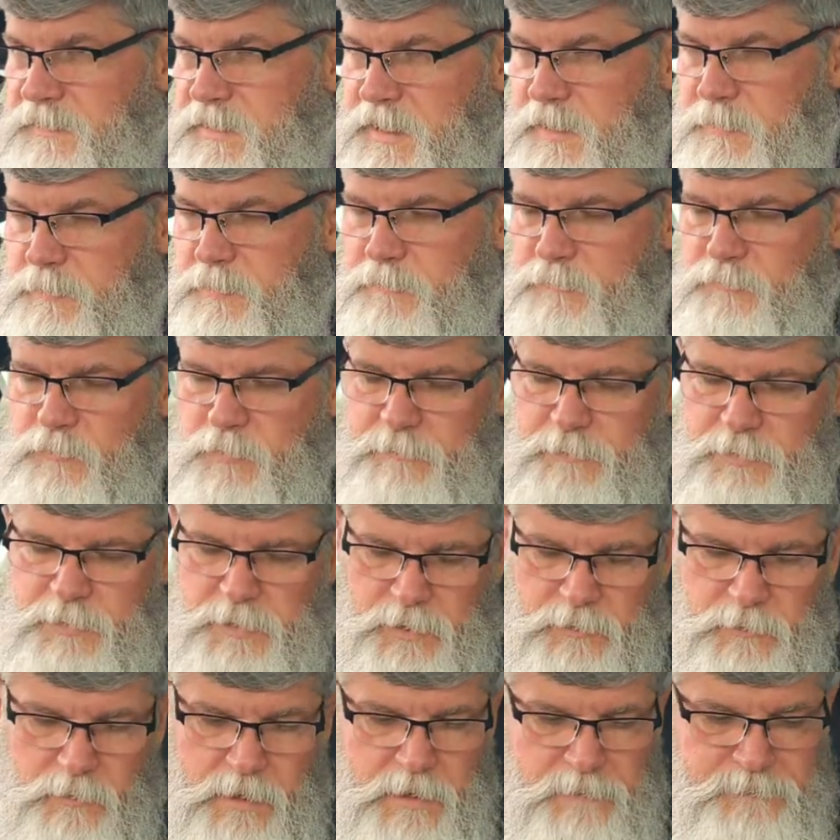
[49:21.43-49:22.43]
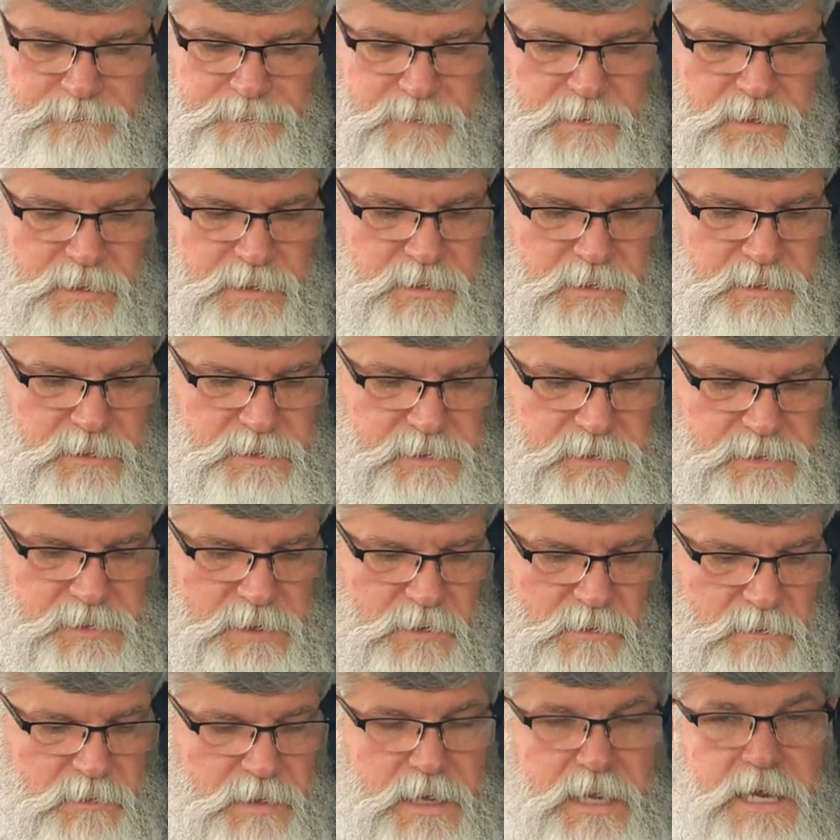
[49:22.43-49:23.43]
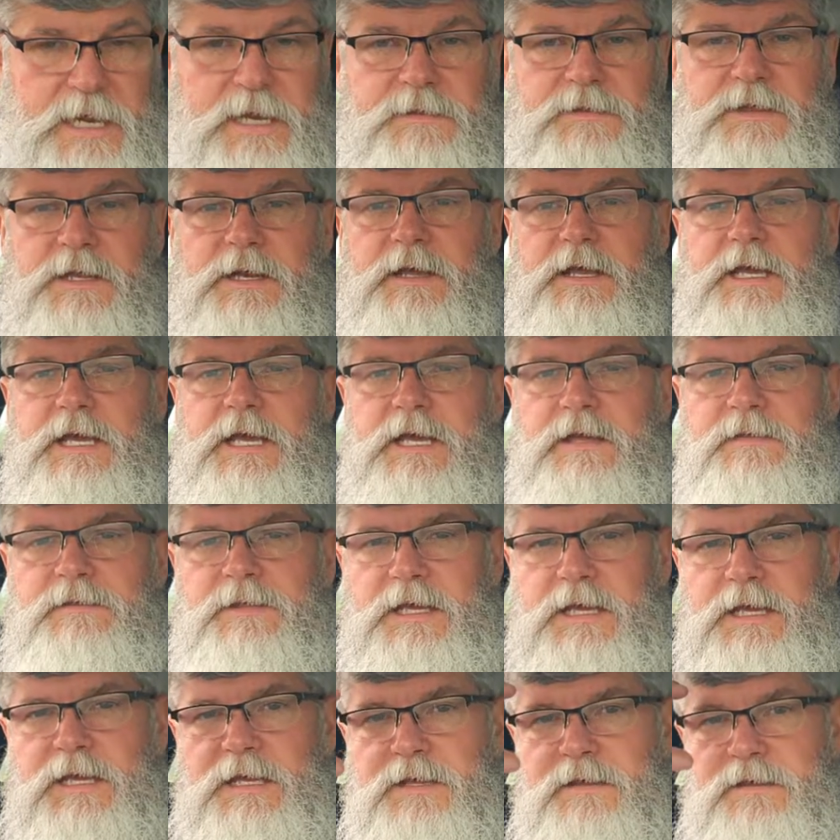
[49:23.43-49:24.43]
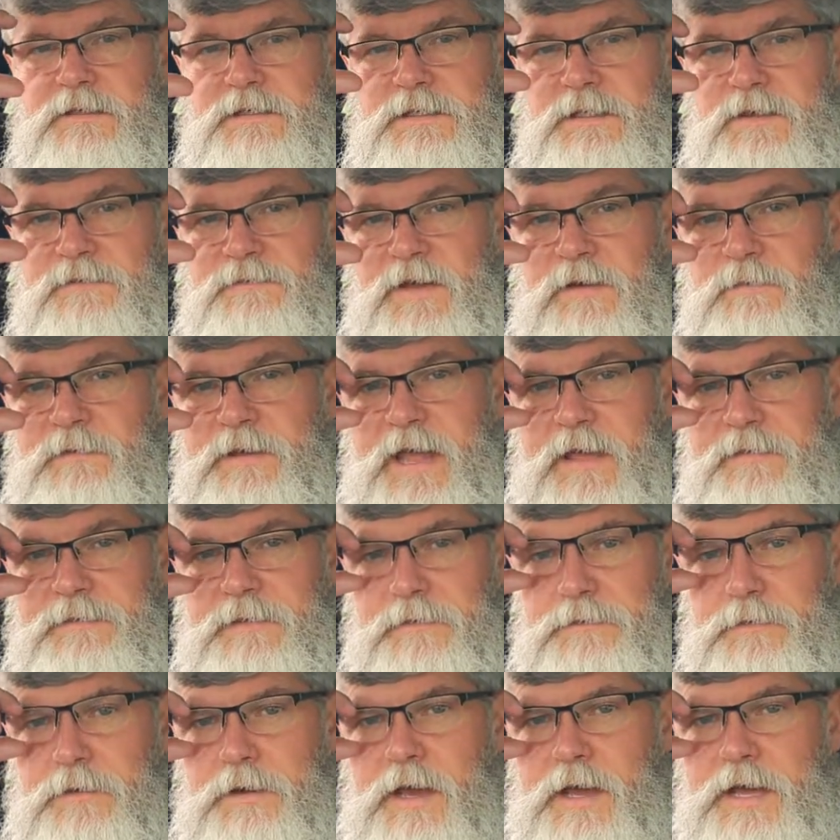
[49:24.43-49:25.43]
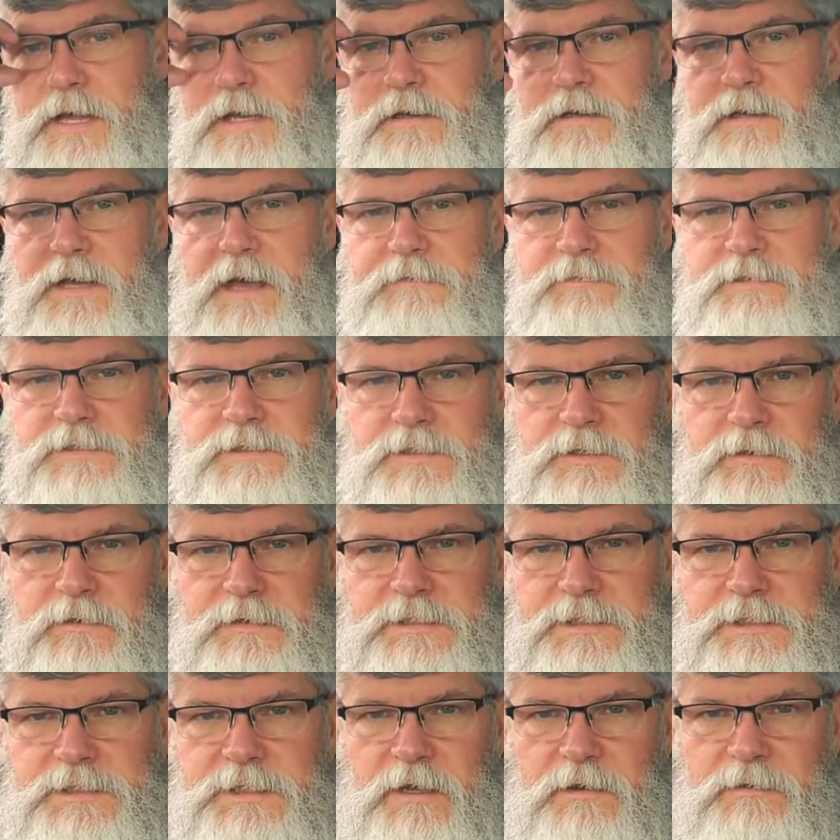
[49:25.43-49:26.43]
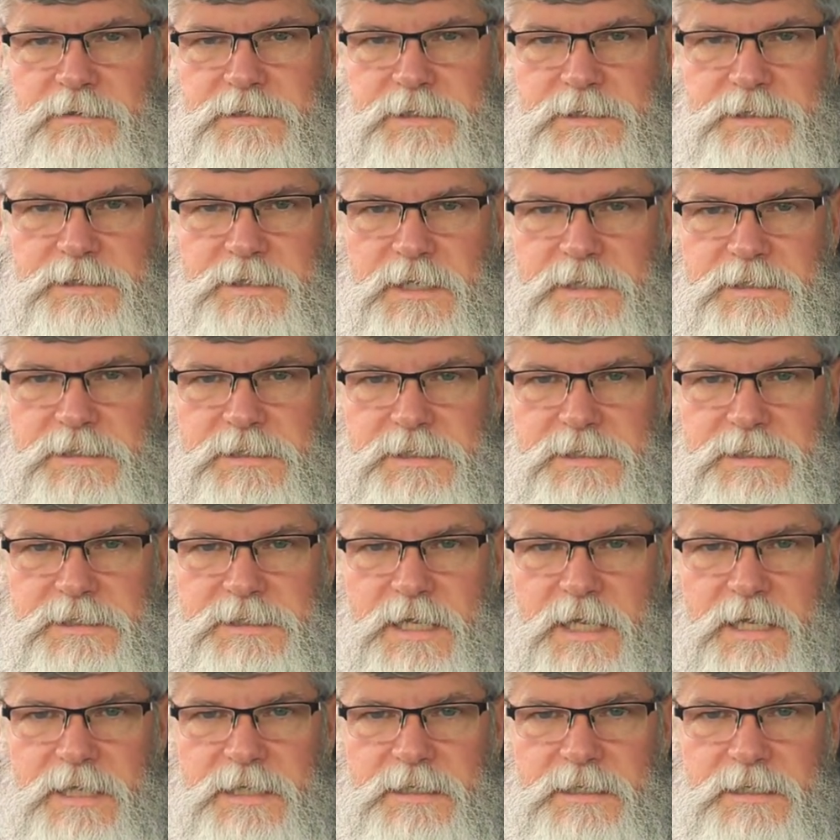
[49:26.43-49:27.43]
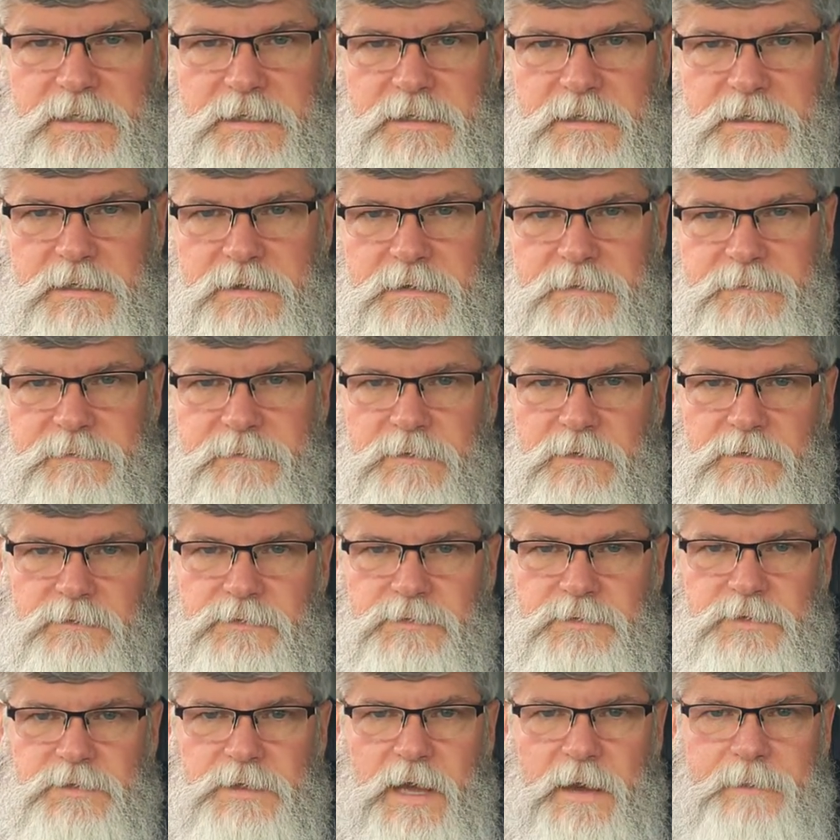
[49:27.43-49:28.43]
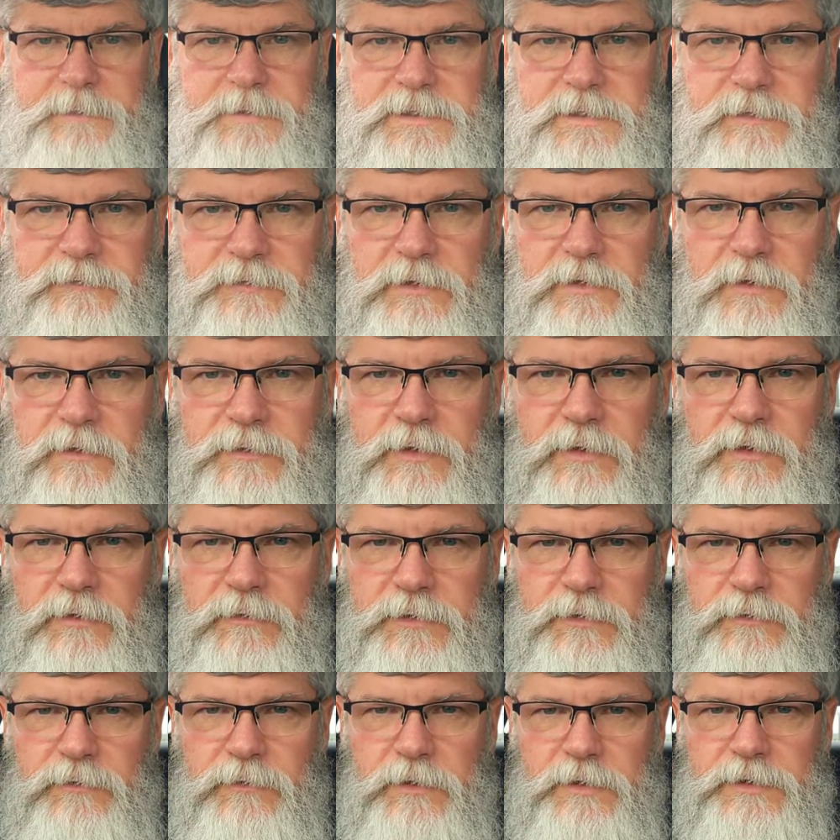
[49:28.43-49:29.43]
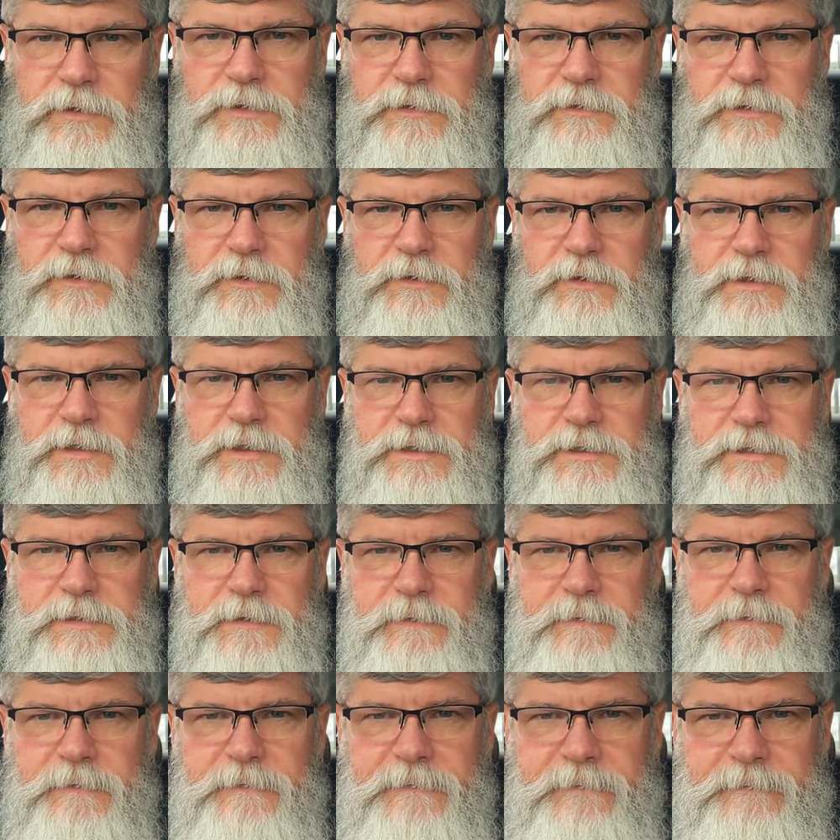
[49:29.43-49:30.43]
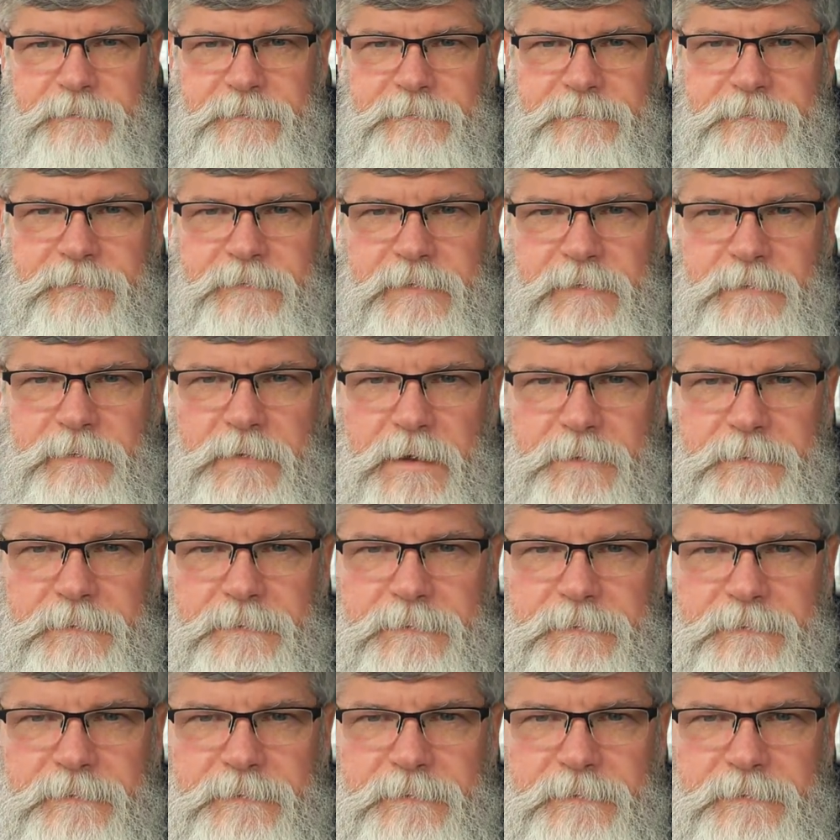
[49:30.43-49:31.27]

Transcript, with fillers: think I performed pretty well. So the event we had the other night, obviously U.S. intelligence doesn't extend cultural topics. If you don't know it, the works of the goodies. Them up.